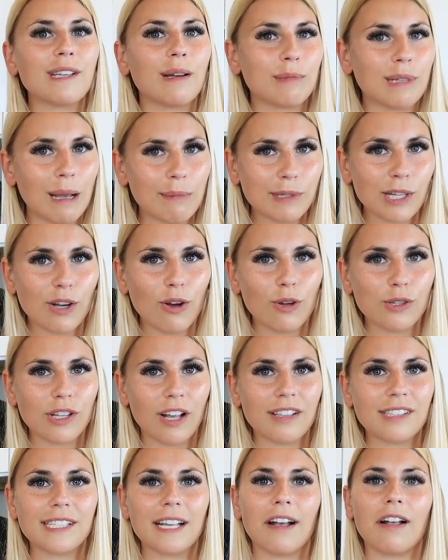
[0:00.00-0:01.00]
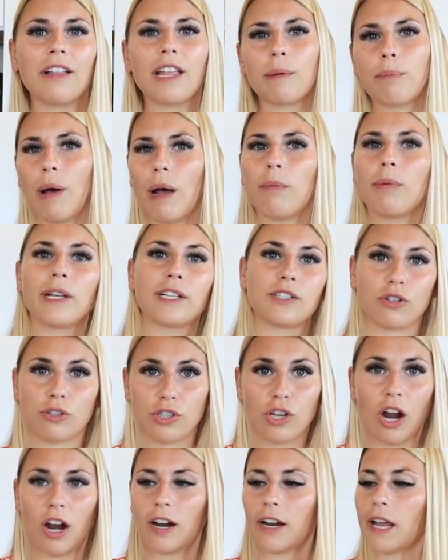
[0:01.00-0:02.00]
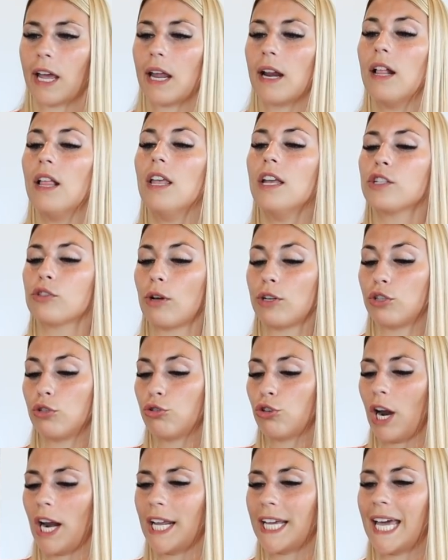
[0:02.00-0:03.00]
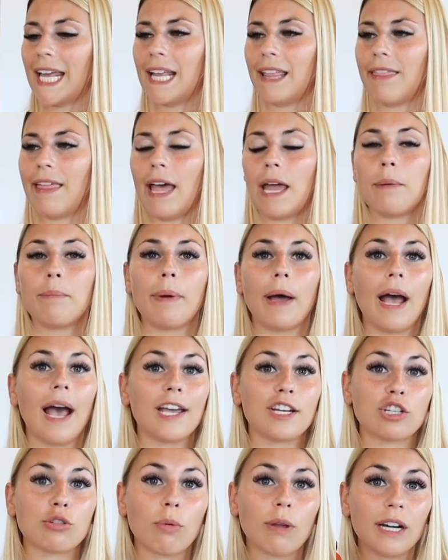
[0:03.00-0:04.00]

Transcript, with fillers: Sometimes it goes on sale at like Publix or Target, so I do try to get it then, but I just